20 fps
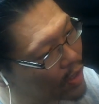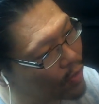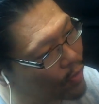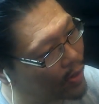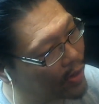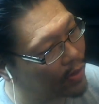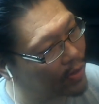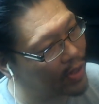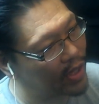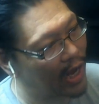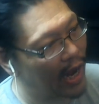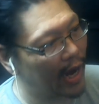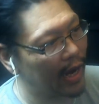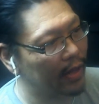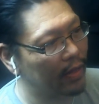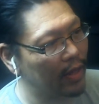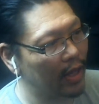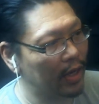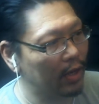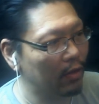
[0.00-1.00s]
grail tank
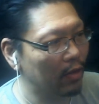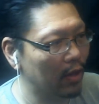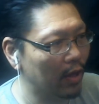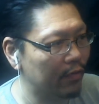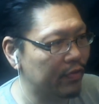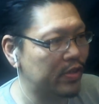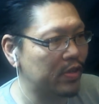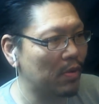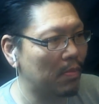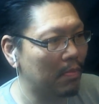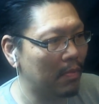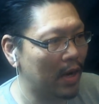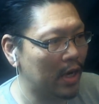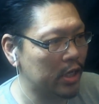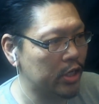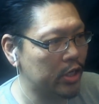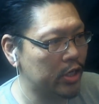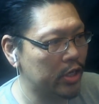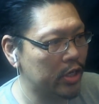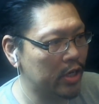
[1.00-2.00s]
that you love so
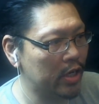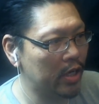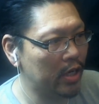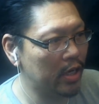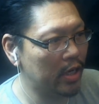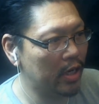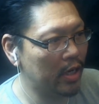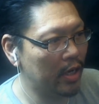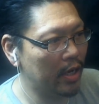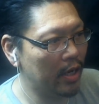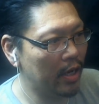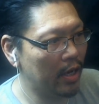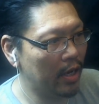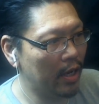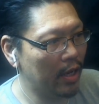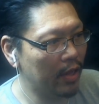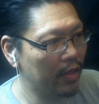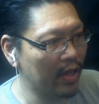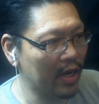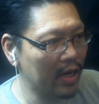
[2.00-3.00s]
much,
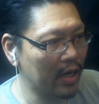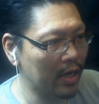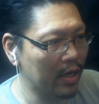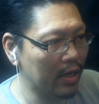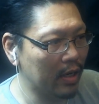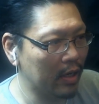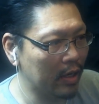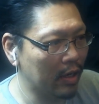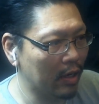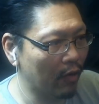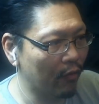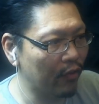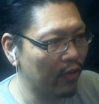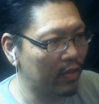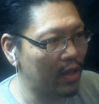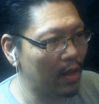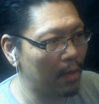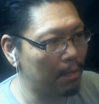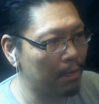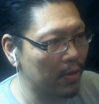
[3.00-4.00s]
then
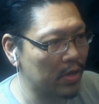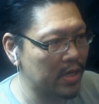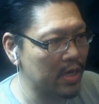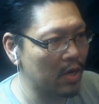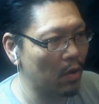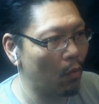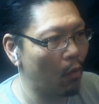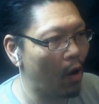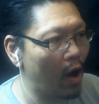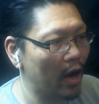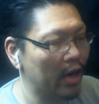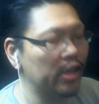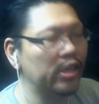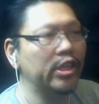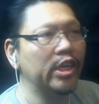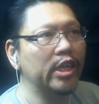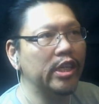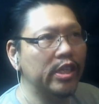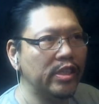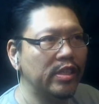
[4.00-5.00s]
50% water
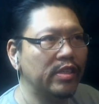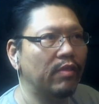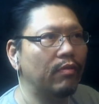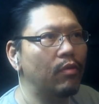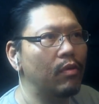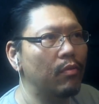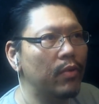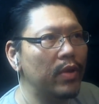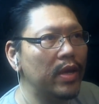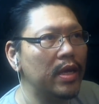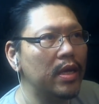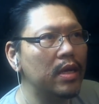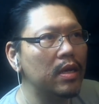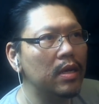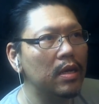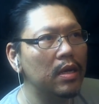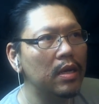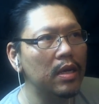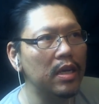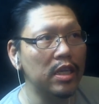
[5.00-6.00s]
changes every week
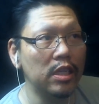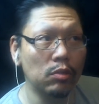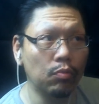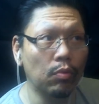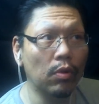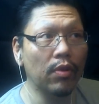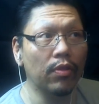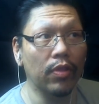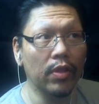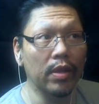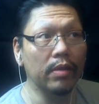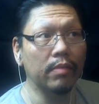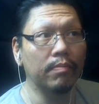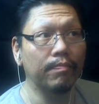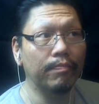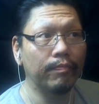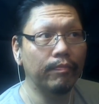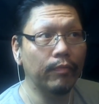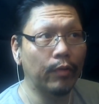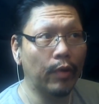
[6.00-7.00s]
is worth it,
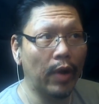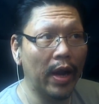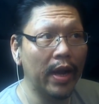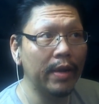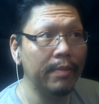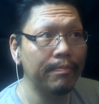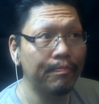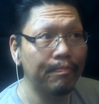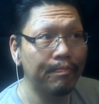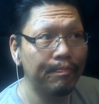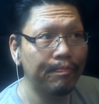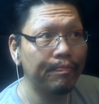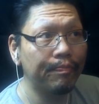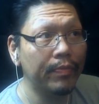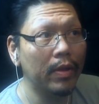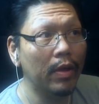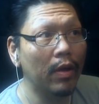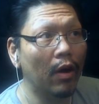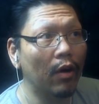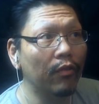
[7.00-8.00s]
right?
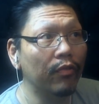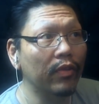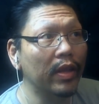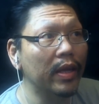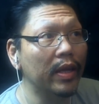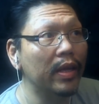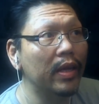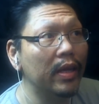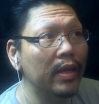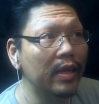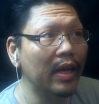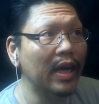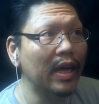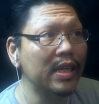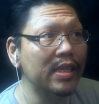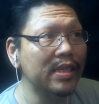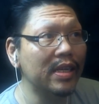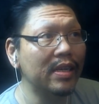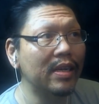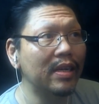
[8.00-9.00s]
Hopefully you
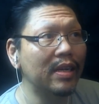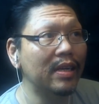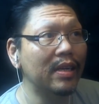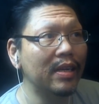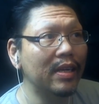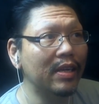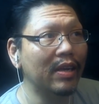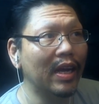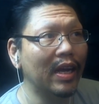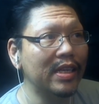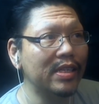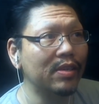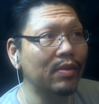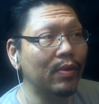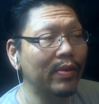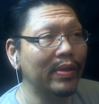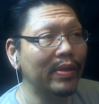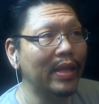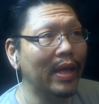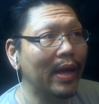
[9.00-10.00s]
guys
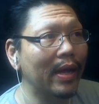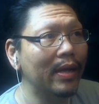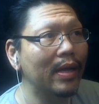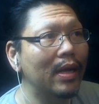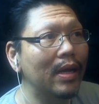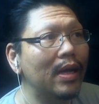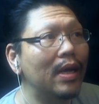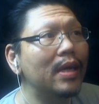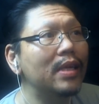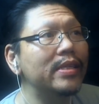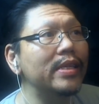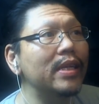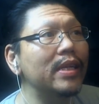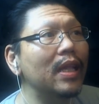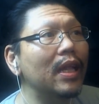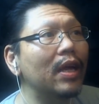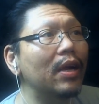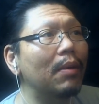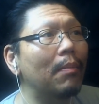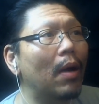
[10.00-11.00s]
agree with that. See you
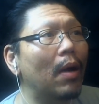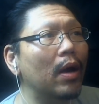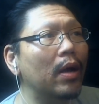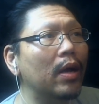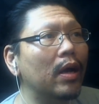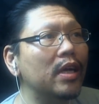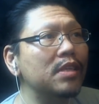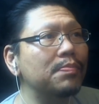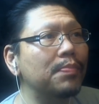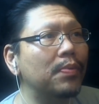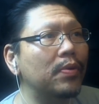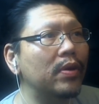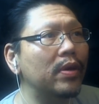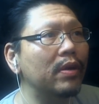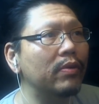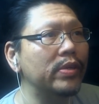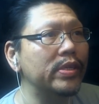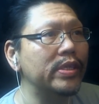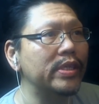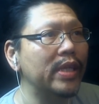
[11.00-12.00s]
later, Mark Osborne. It
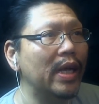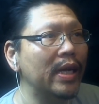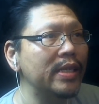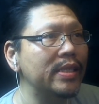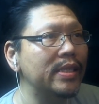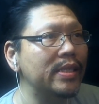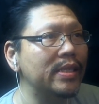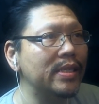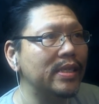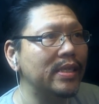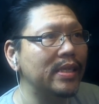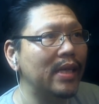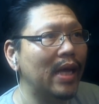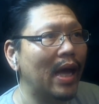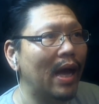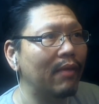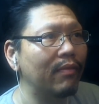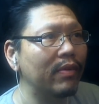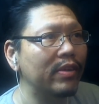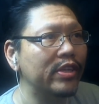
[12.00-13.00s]
was nice to
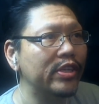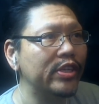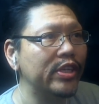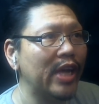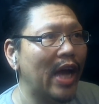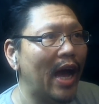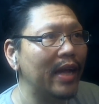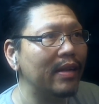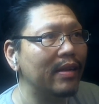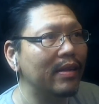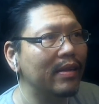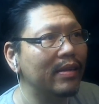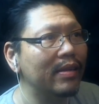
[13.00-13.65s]
have you in chat.